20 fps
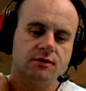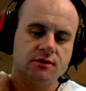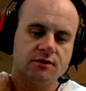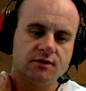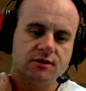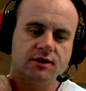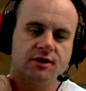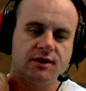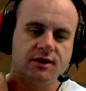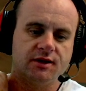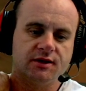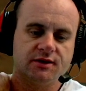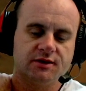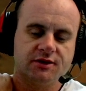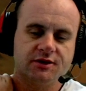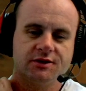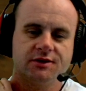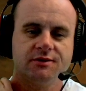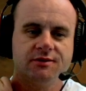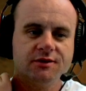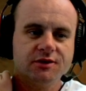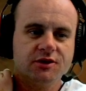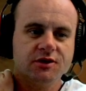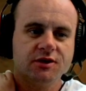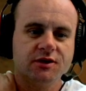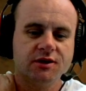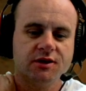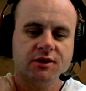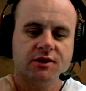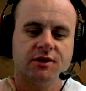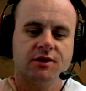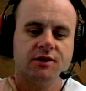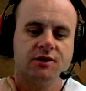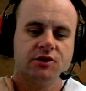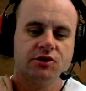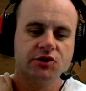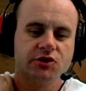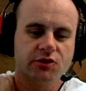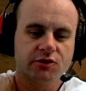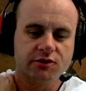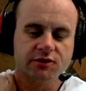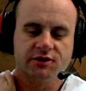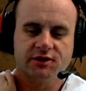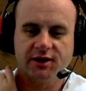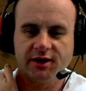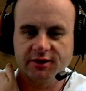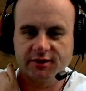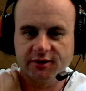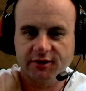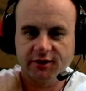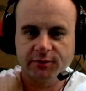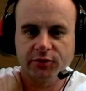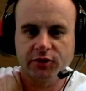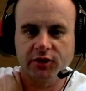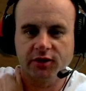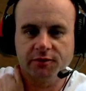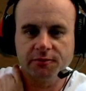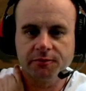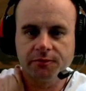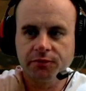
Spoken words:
Ah, the shoulder's acting up again.